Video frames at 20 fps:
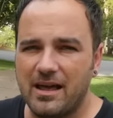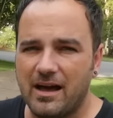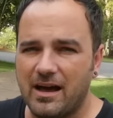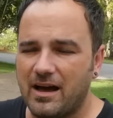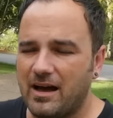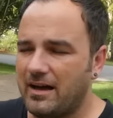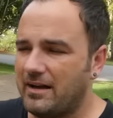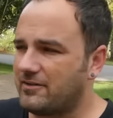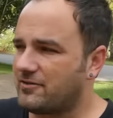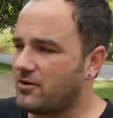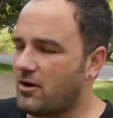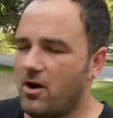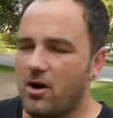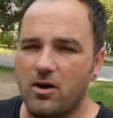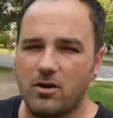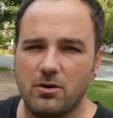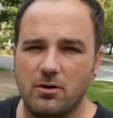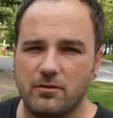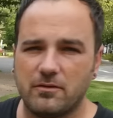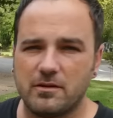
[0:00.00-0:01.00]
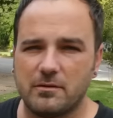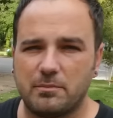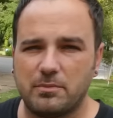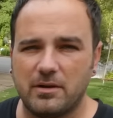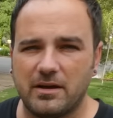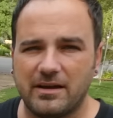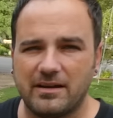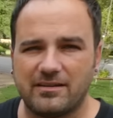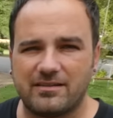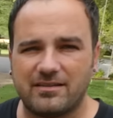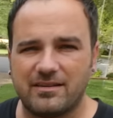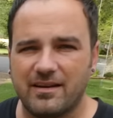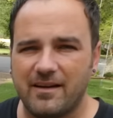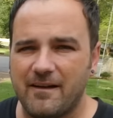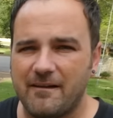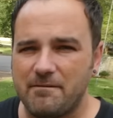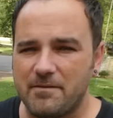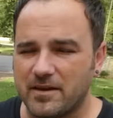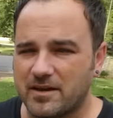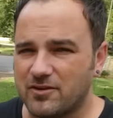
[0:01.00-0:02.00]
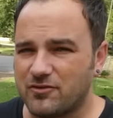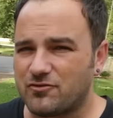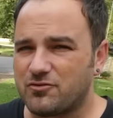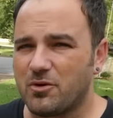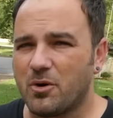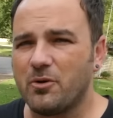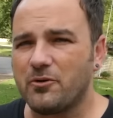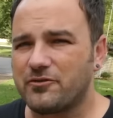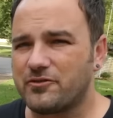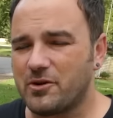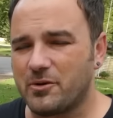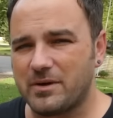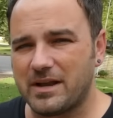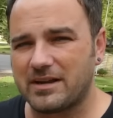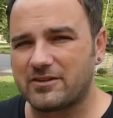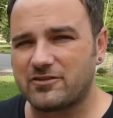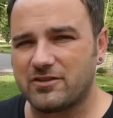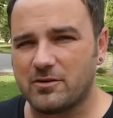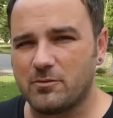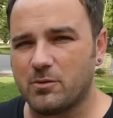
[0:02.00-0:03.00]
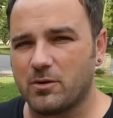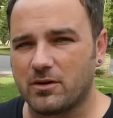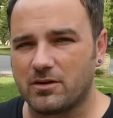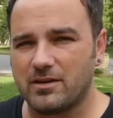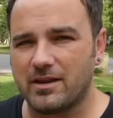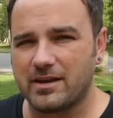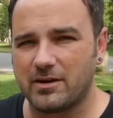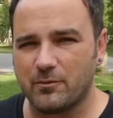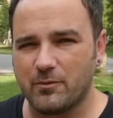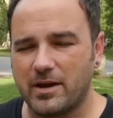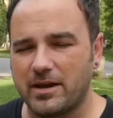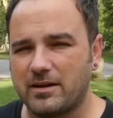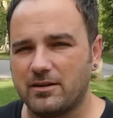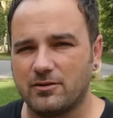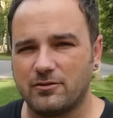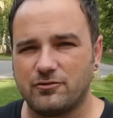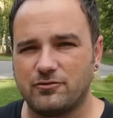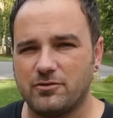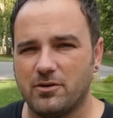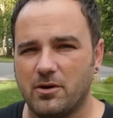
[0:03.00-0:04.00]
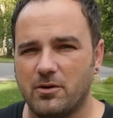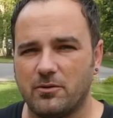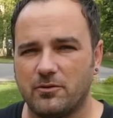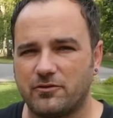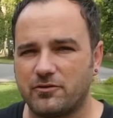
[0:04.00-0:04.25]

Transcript: Uh, it's all over the place. The controls don't actually work like a regular drone,